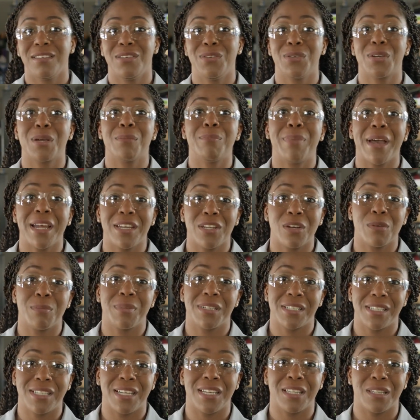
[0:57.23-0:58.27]
you can bet you'll
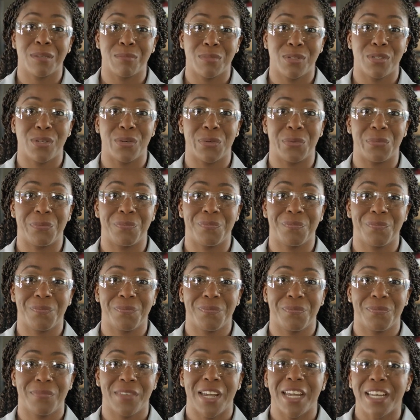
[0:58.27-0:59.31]
be seeing them soon.
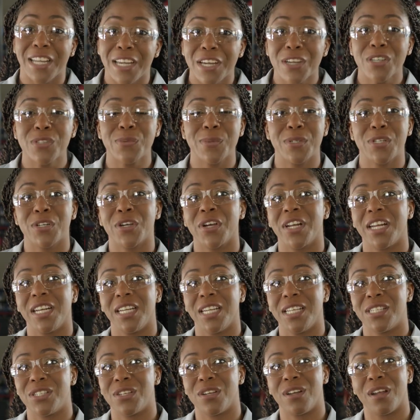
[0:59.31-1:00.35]
And here's what you're going to
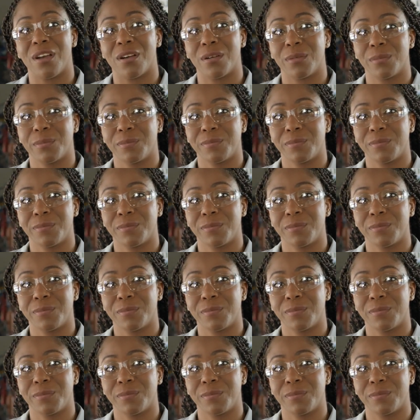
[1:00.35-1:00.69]
need to know.